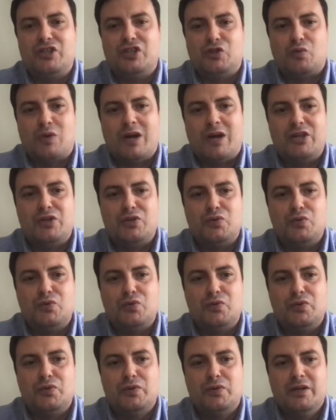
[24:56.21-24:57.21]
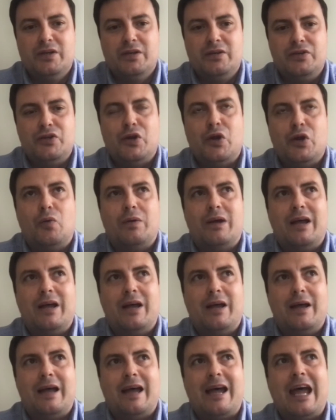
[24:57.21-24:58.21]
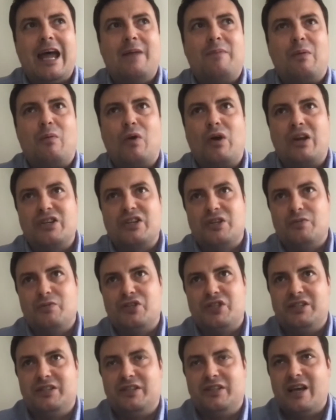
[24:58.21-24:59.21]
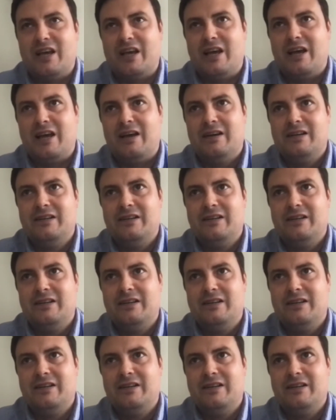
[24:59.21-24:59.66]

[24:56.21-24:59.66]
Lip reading: is try to help our customers in the